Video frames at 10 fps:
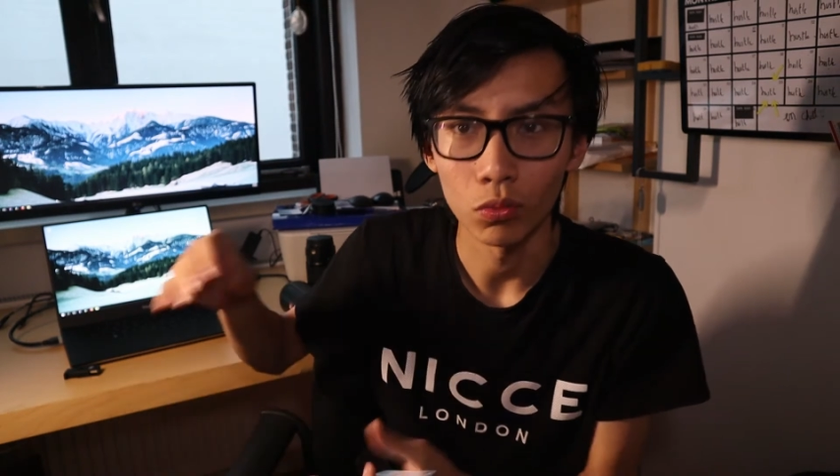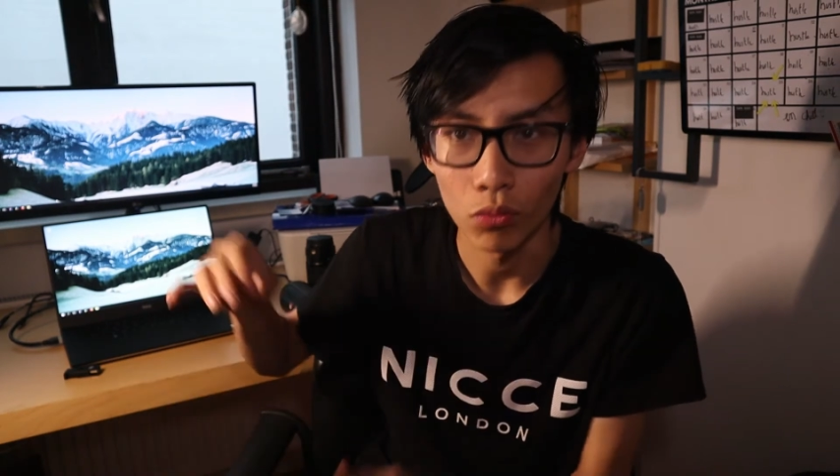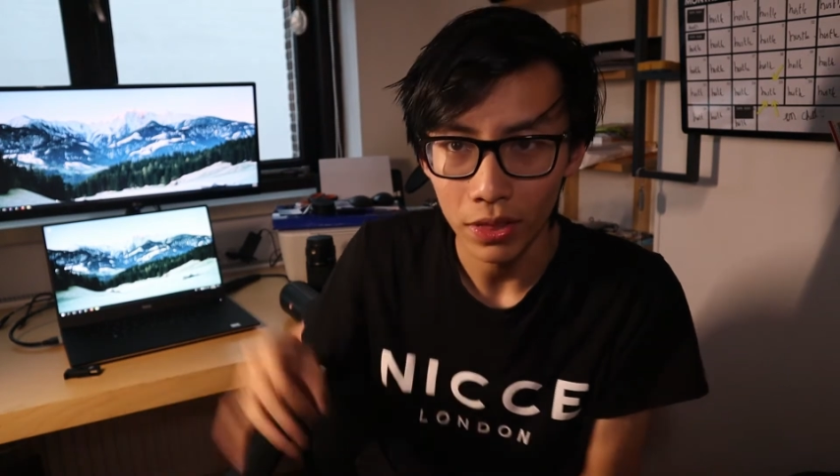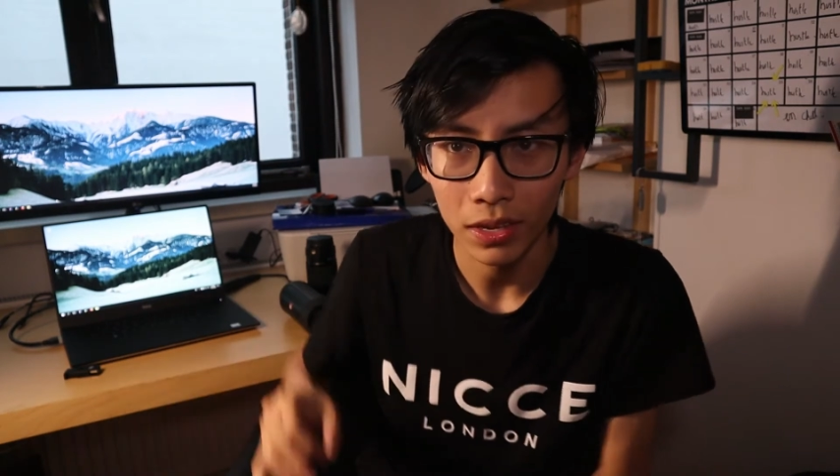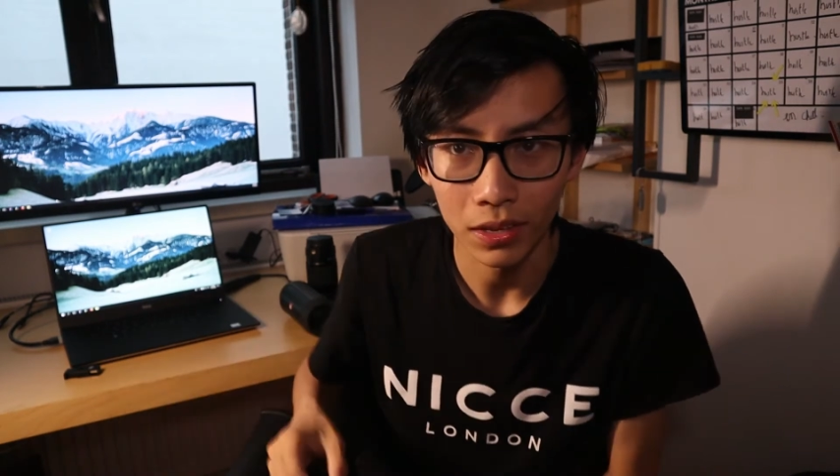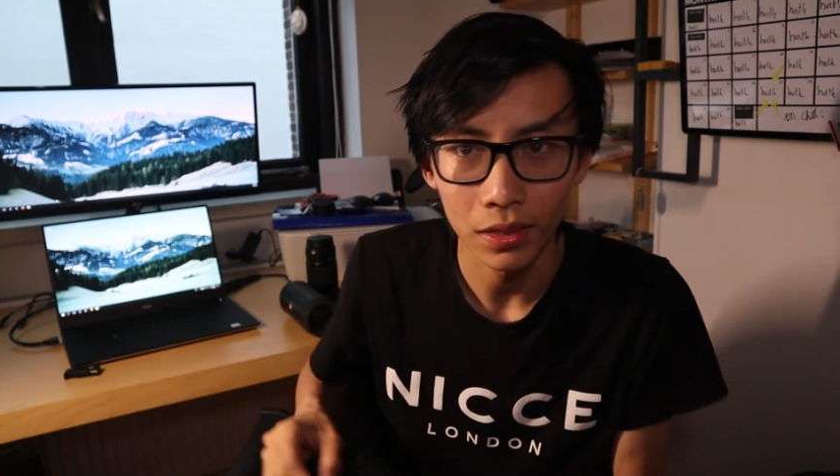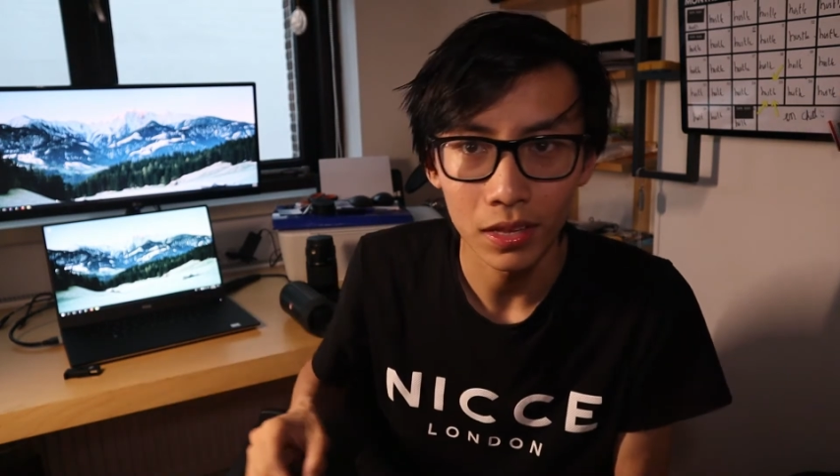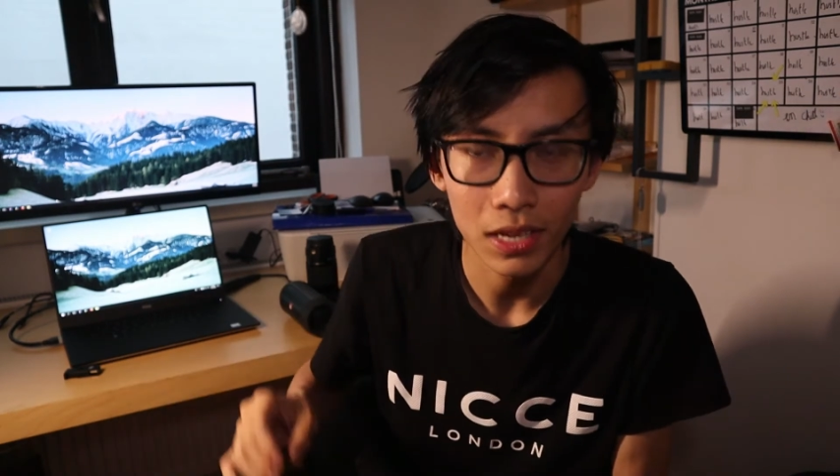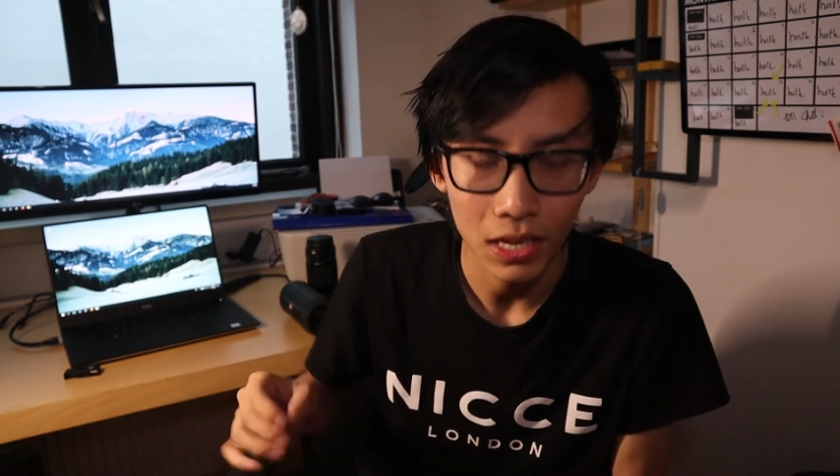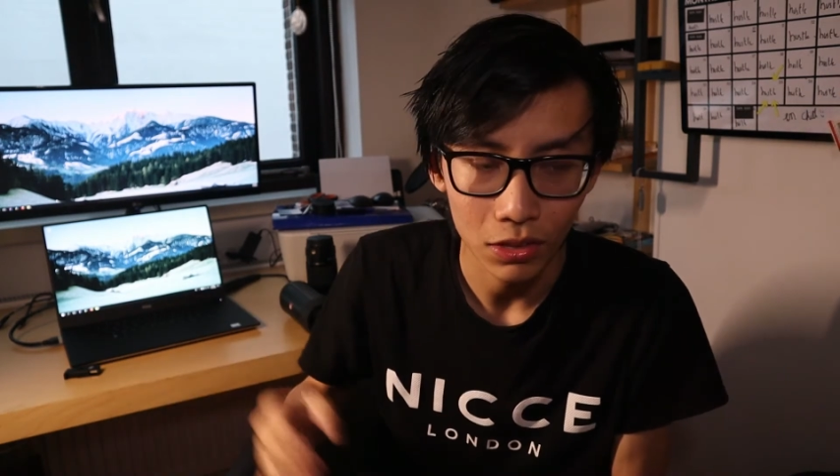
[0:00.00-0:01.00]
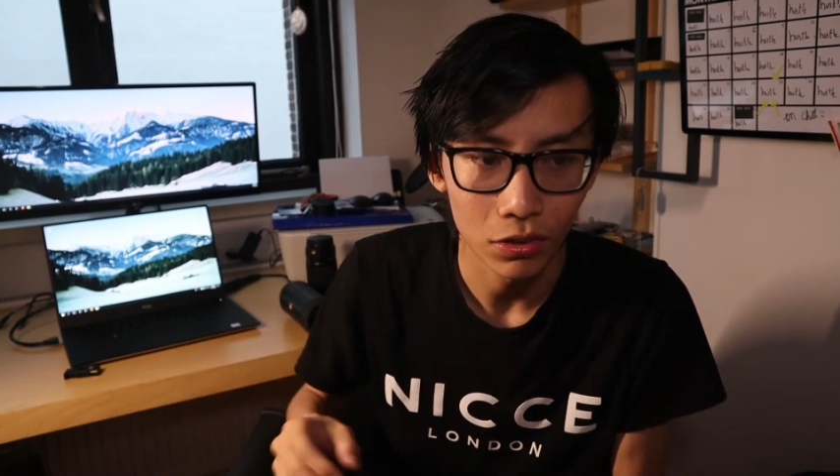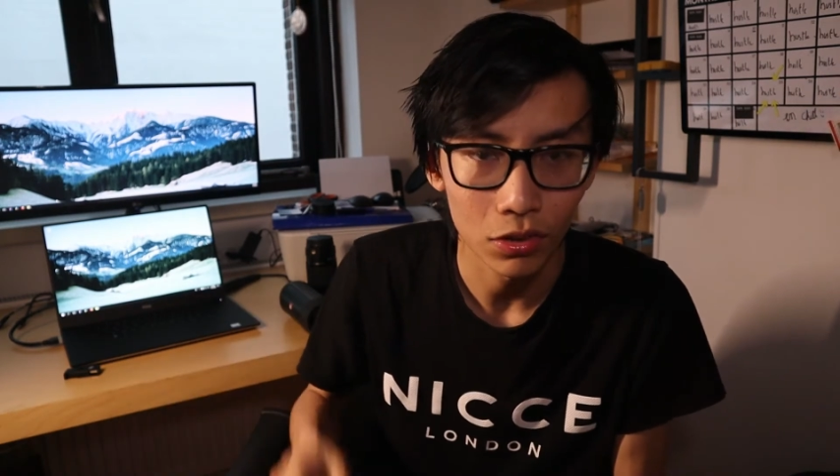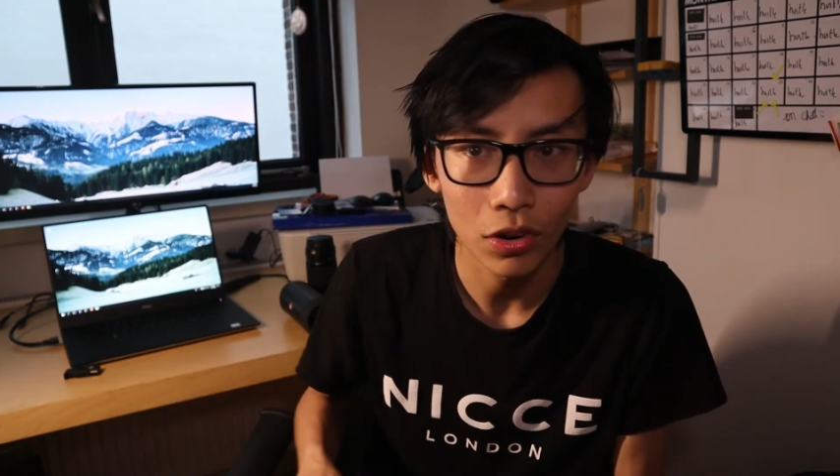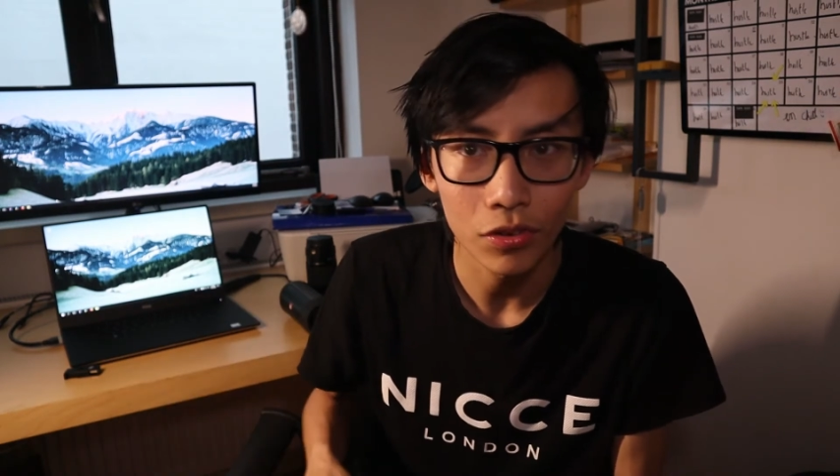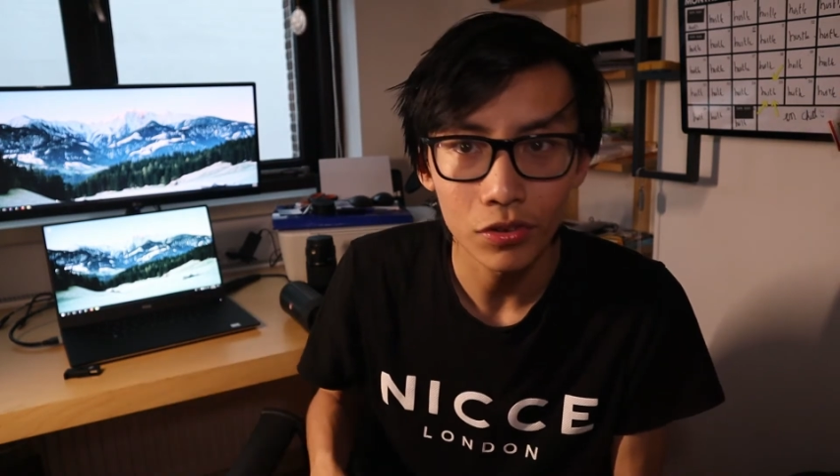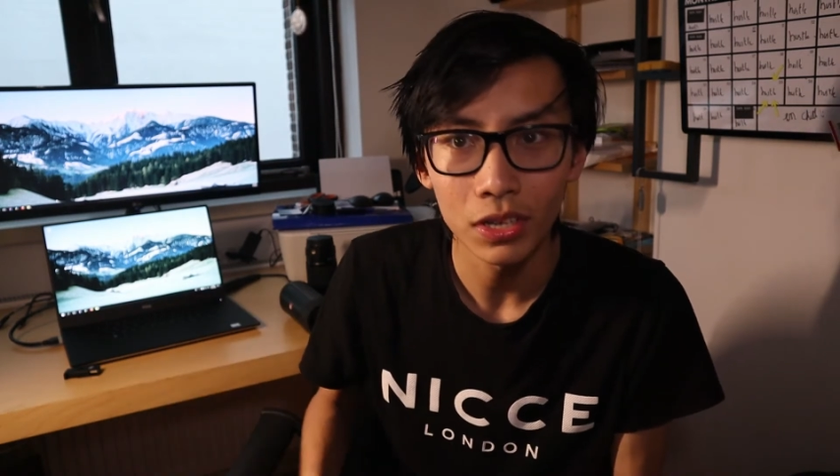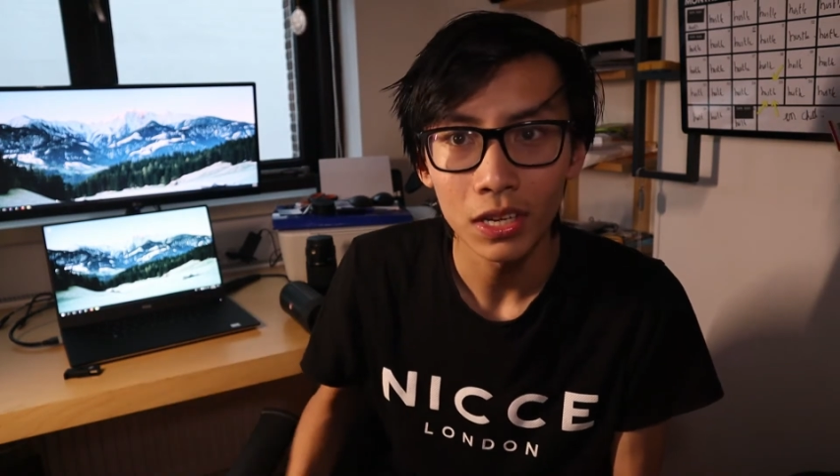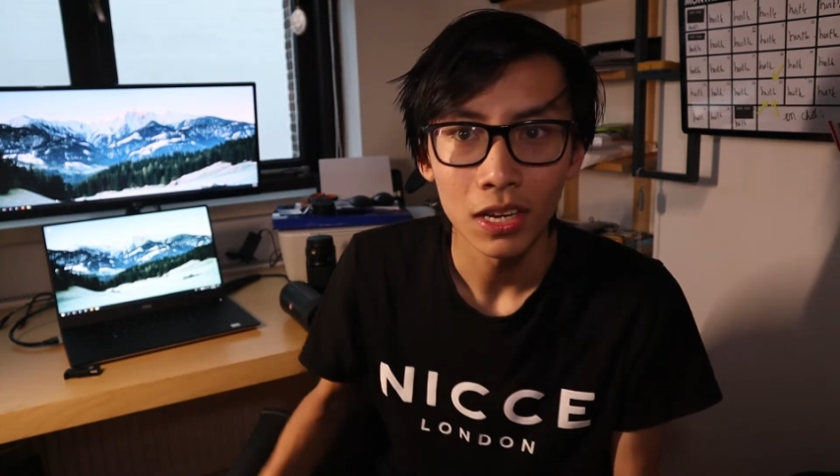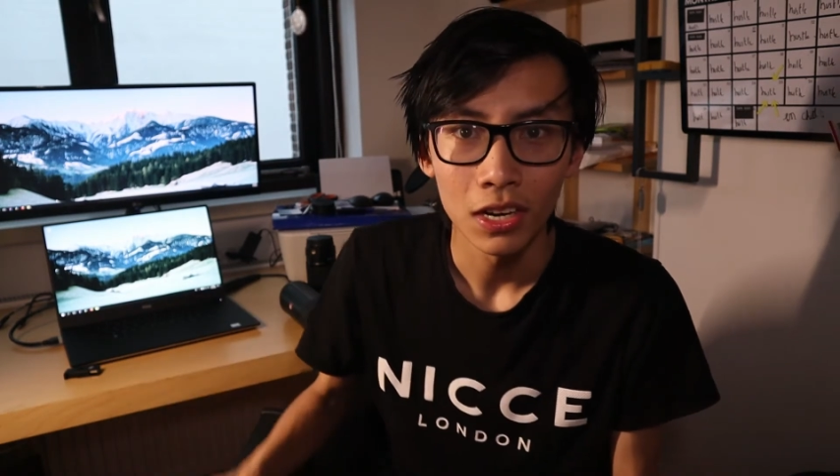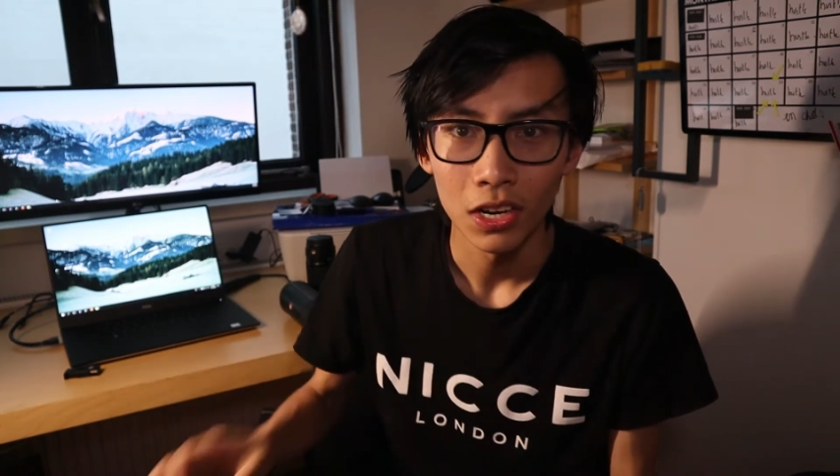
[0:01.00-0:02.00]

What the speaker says: residency into the country.